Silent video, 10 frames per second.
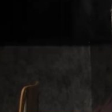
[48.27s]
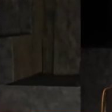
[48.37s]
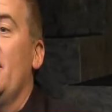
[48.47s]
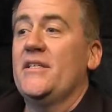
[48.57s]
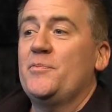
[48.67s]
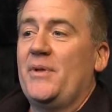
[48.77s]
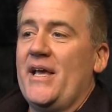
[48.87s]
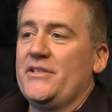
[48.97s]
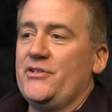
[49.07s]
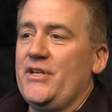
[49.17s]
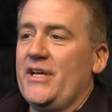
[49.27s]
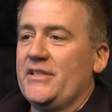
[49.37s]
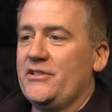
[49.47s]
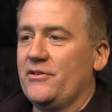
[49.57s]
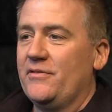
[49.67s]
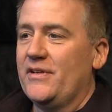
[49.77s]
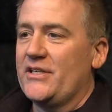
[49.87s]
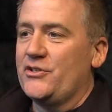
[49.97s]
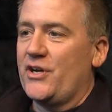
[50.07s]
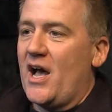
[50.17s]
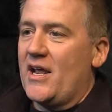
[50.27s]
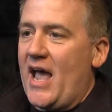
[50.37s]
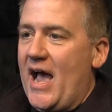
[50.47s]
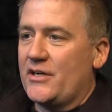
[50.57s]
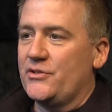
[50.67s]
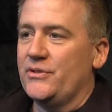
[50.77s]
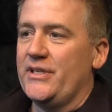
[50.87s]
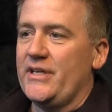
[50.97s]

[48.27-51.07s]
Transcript: This play is unique. Children of a Lesser God, actually,